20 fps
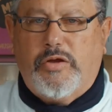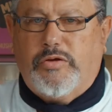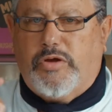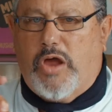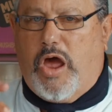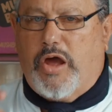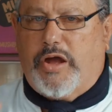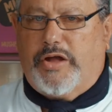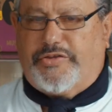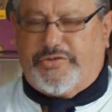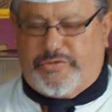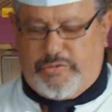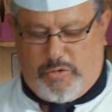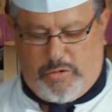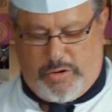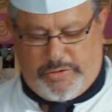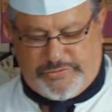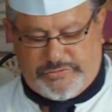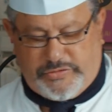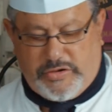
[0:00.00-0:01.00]
Yogurt's
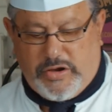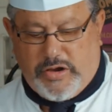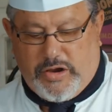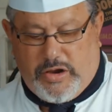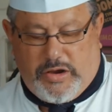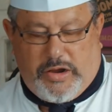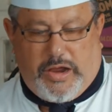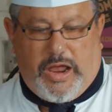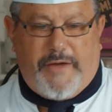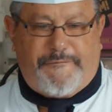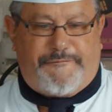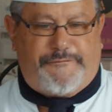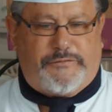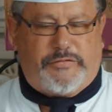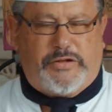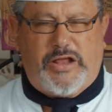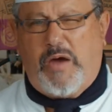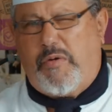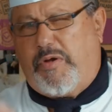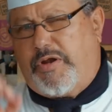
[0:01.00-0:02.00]
nice.
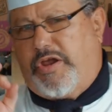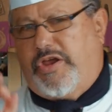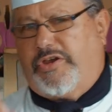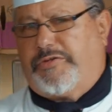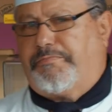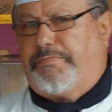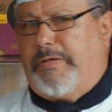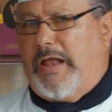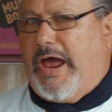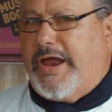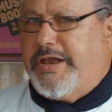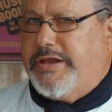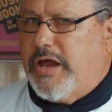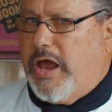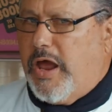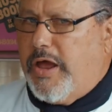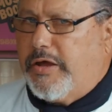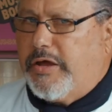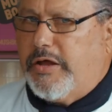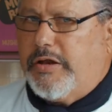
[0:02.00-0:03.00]
If you don't want to use plain
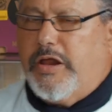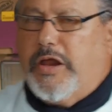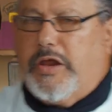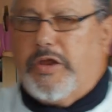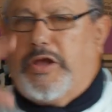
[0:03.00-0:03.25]
yogurt,